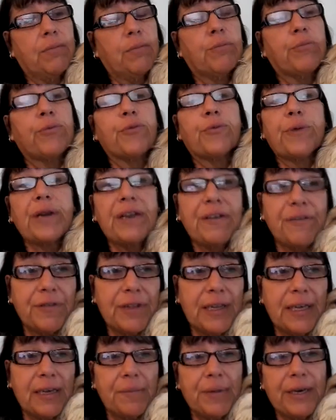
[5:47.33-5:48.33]

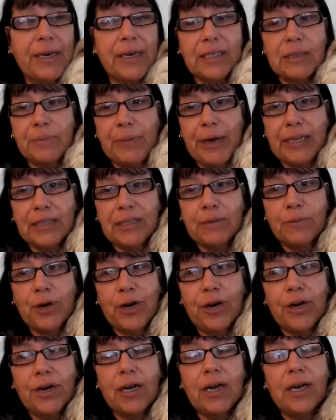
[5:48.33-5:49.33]
briefly because
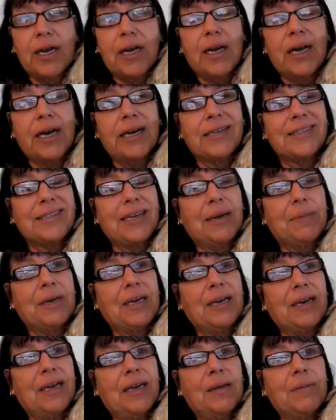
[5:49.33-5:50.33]
PetSmart had sent
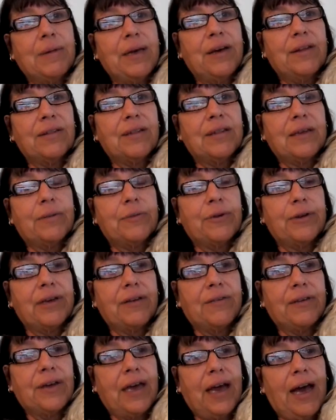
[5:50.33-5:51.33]
me an email that they were
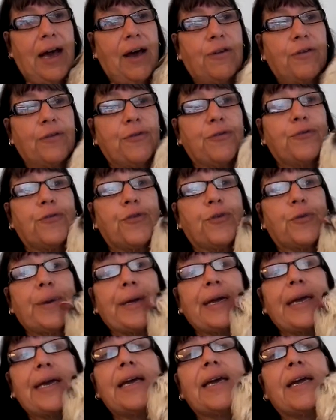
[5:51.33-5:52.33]
giving out
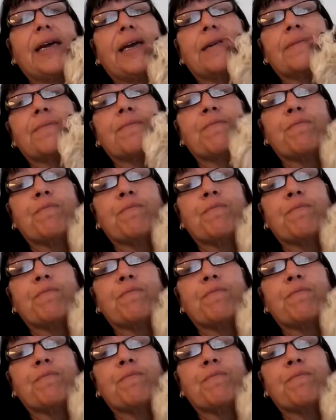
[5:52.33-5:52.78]
free,